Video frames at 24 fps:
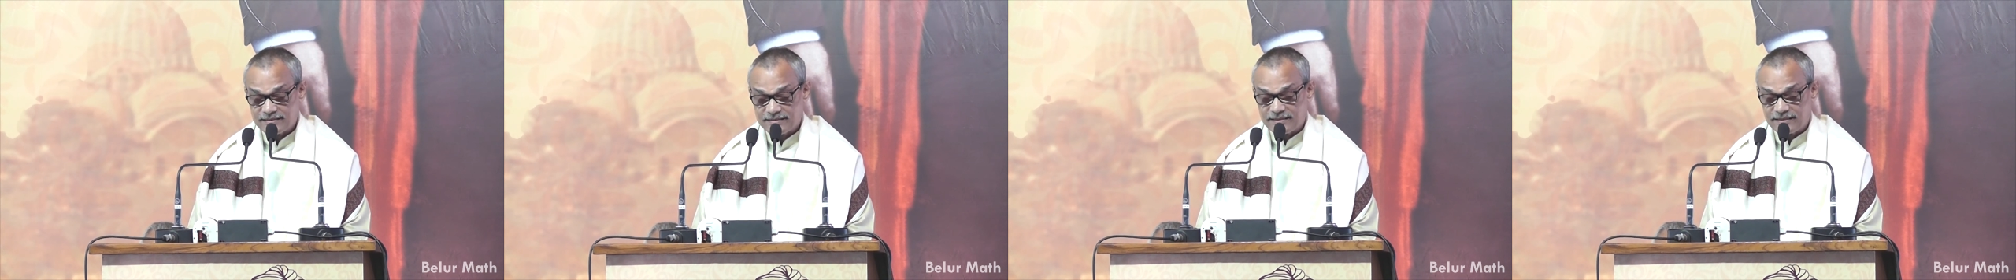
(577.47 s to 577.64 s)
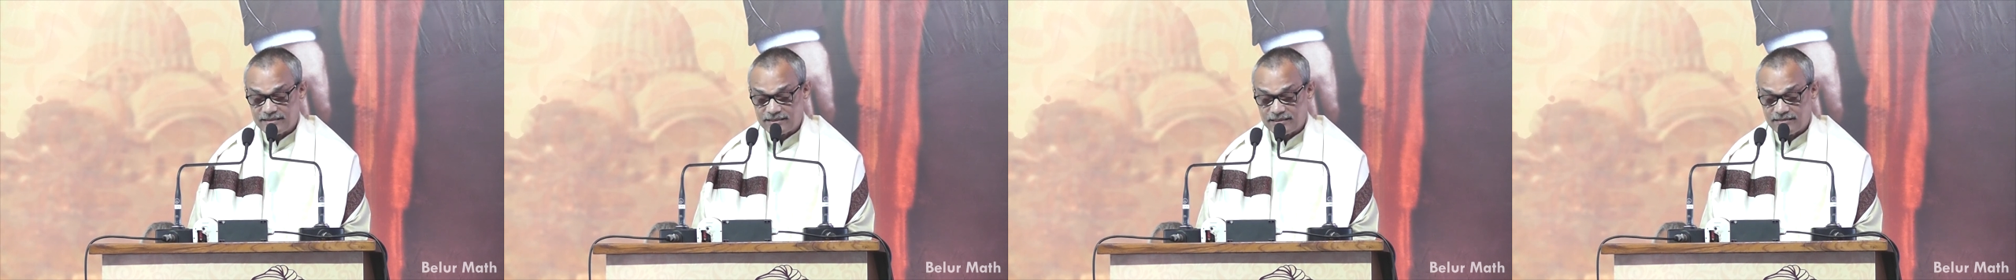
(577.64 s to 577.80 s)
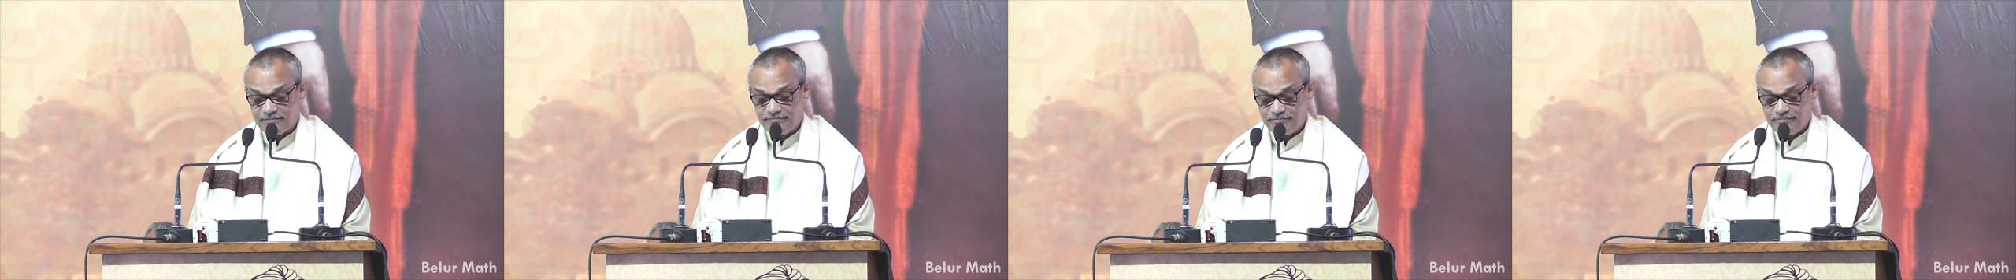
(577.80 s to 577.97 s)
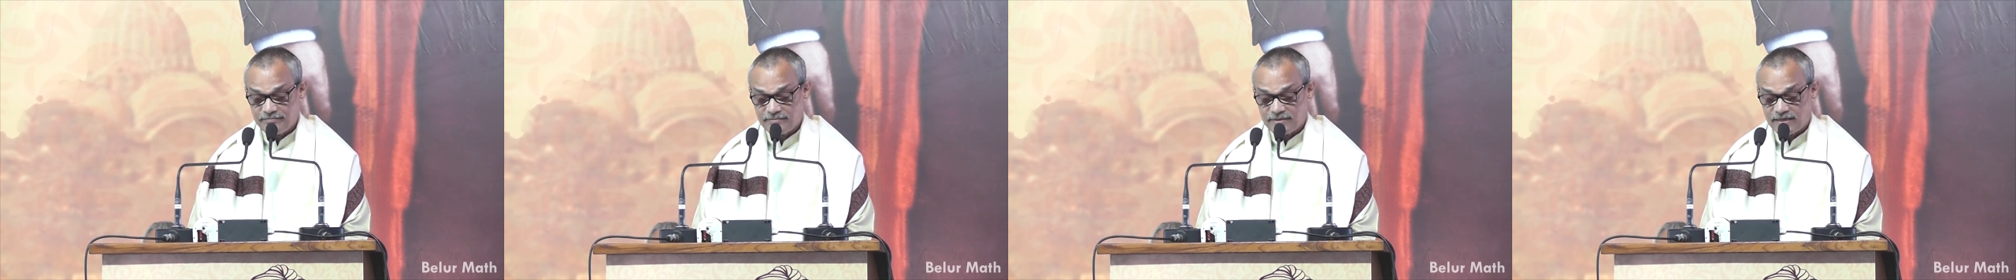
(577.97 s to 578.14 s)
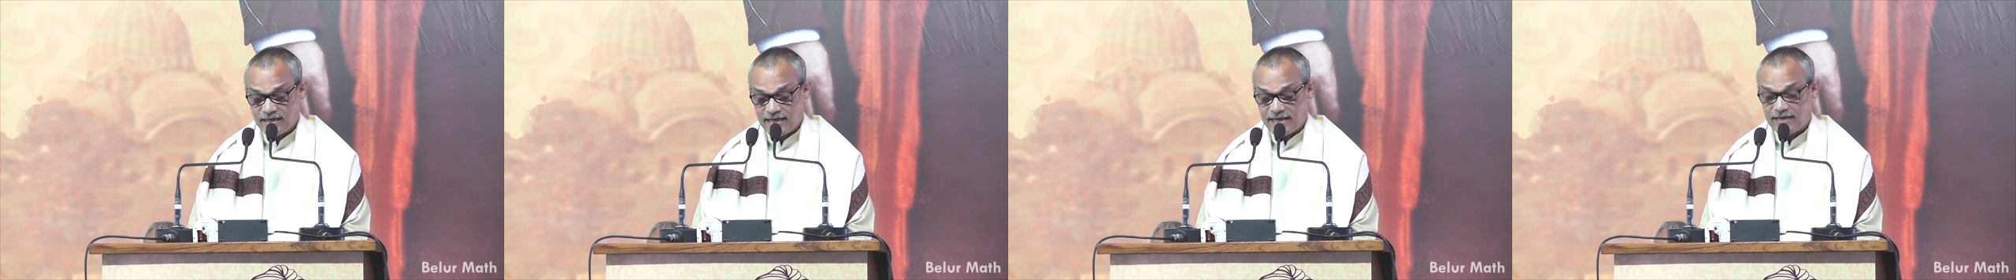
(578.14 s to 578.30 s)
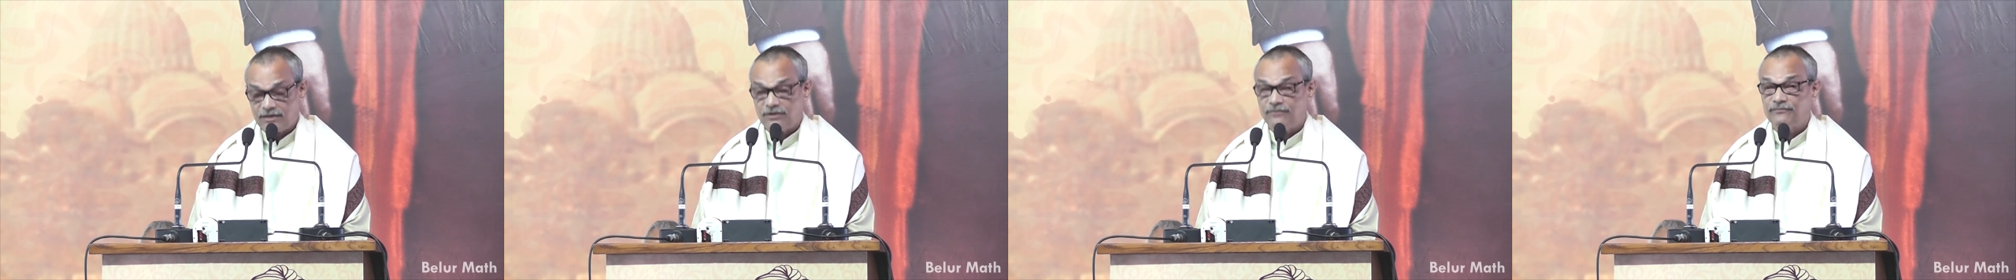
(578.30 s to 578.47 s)
setup,
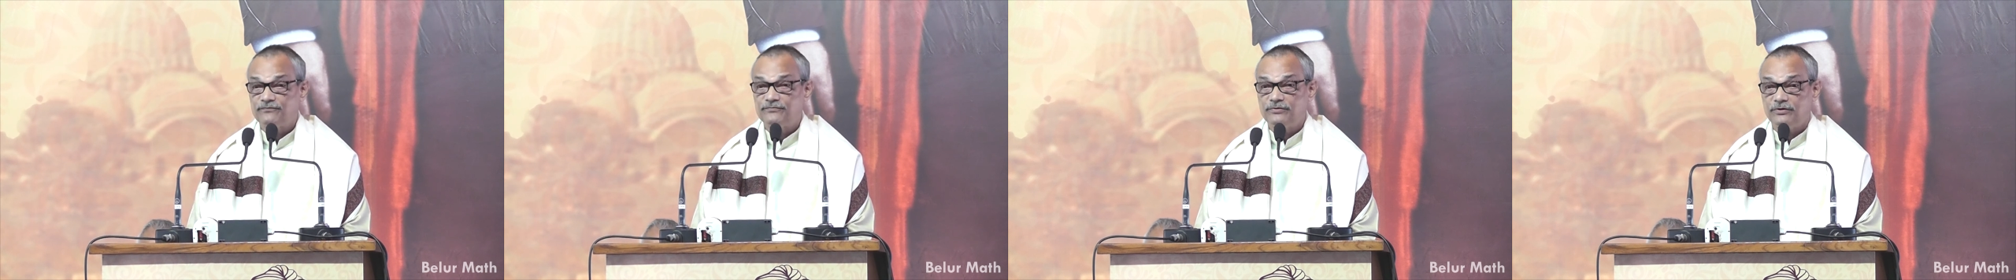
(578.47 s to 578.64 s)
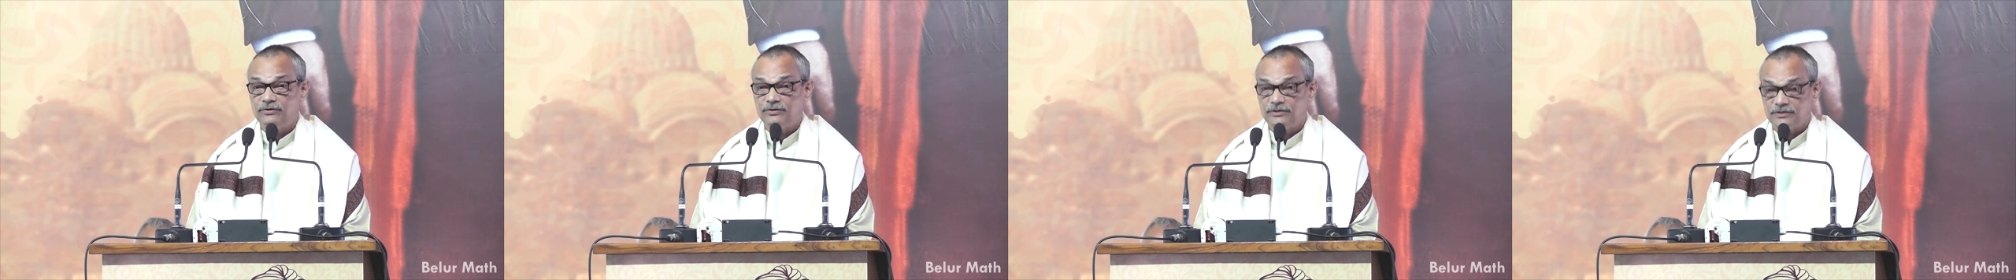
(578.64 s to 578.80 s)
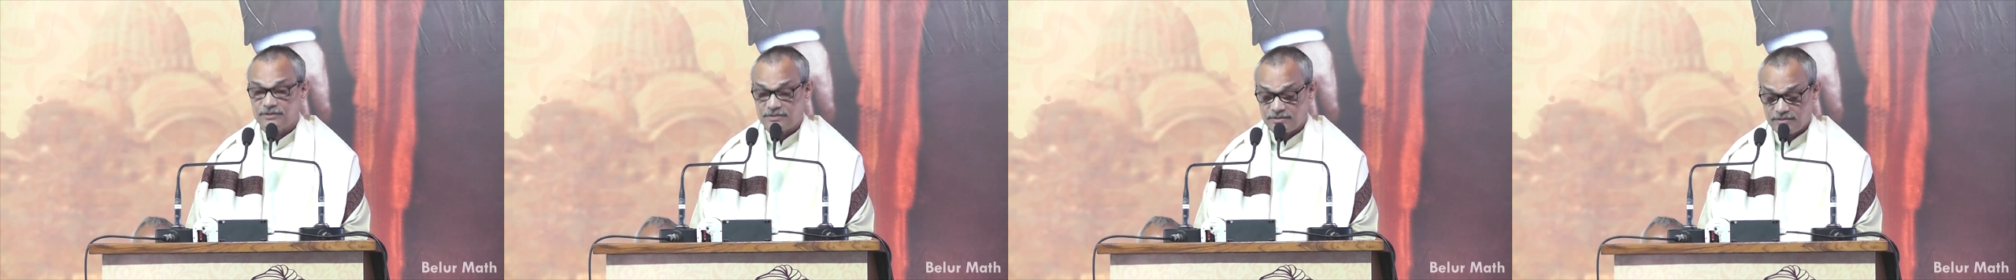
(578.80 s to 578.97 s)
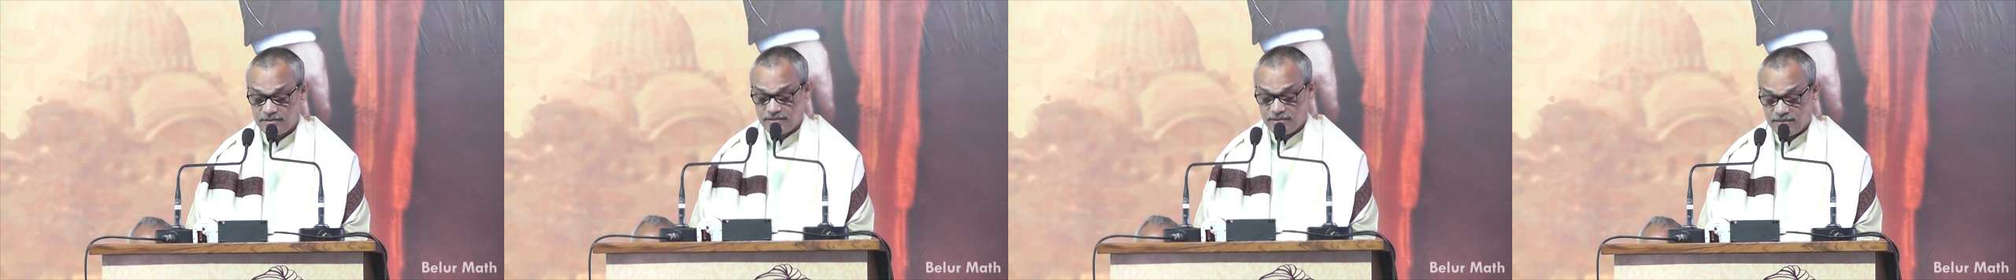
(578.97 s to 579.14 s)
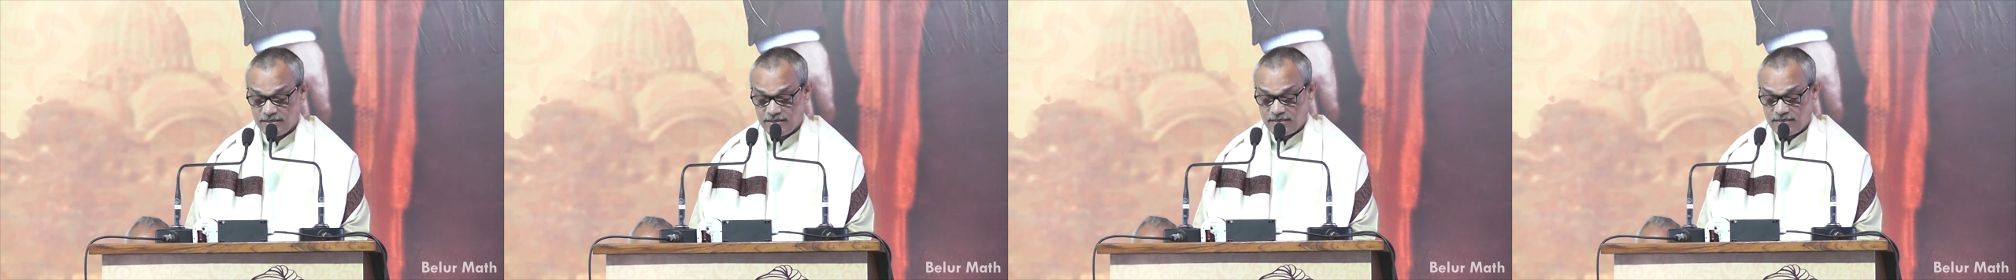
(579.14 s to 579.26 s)
and of course,